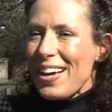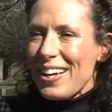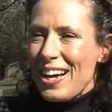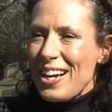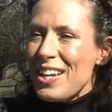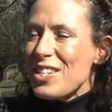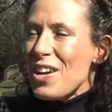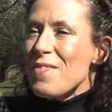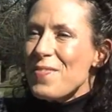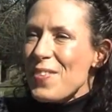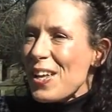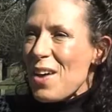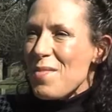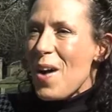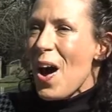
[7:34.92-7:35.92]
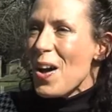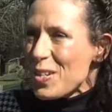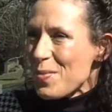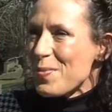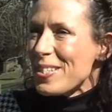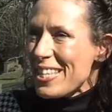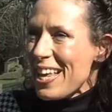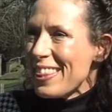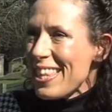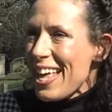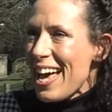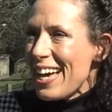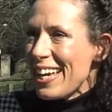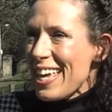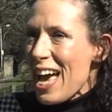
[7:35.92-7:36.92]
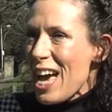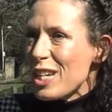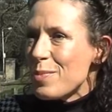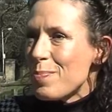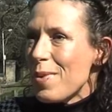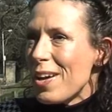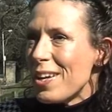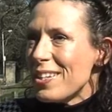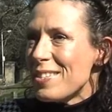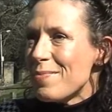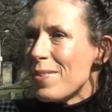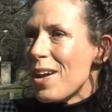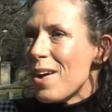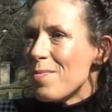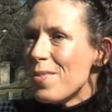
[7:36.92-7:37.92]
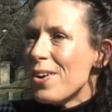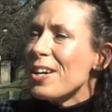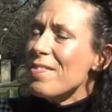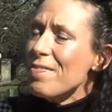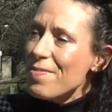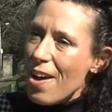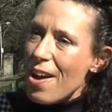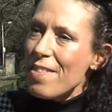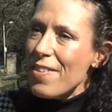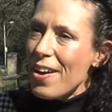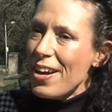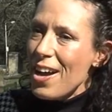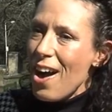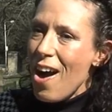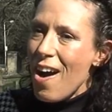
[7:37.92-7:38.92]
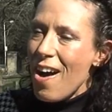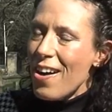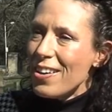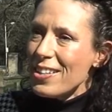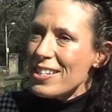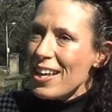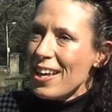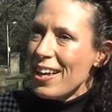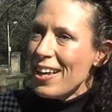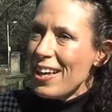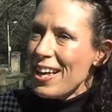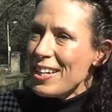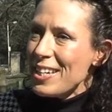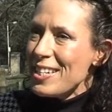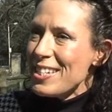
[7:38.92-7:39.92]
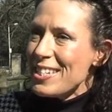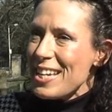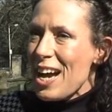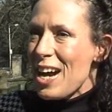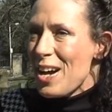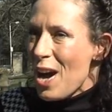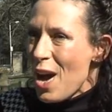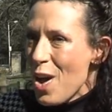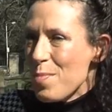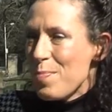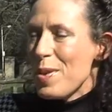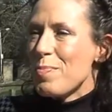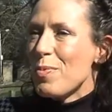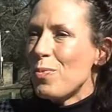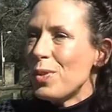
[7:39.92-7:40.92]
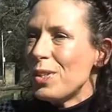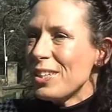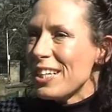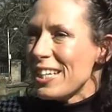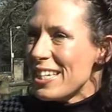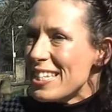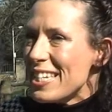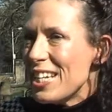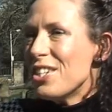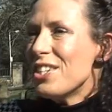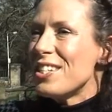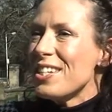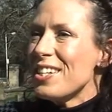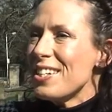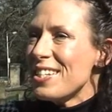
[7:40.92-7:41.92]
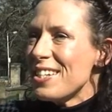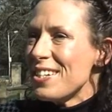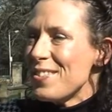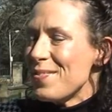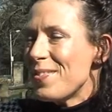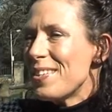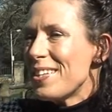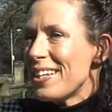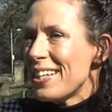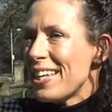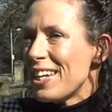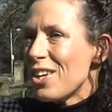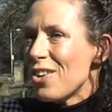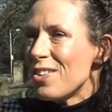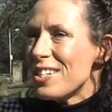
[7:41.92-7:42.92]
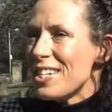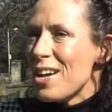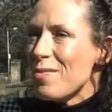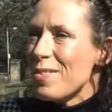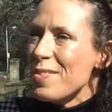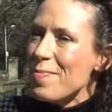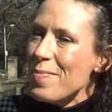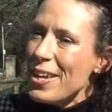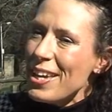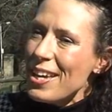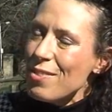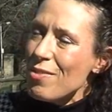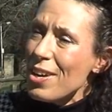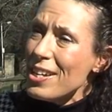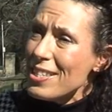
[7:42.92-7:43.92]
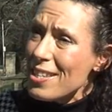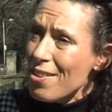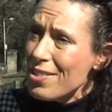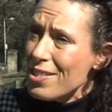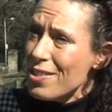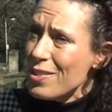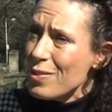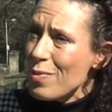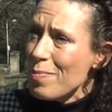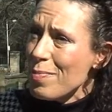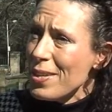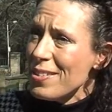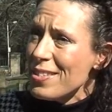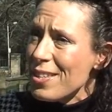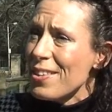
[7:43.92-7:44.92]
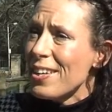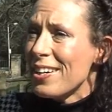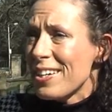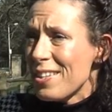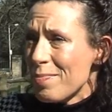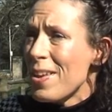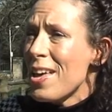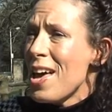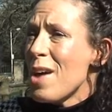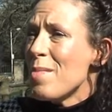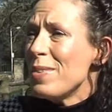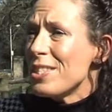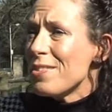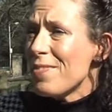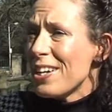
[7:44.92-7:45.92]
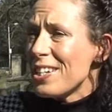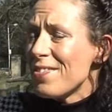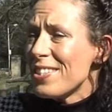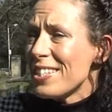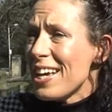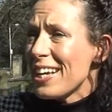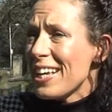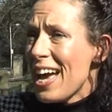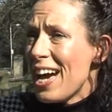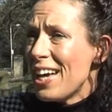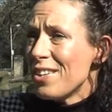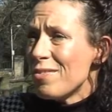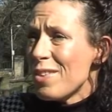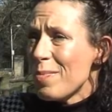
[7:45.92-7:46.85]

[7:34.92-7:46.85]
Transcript: I don't feel I'm 100% there yet, but I'm working very, very hard, and I hope people will continue to get in contact with me and raise their issues with me so that I can be as effective as I can and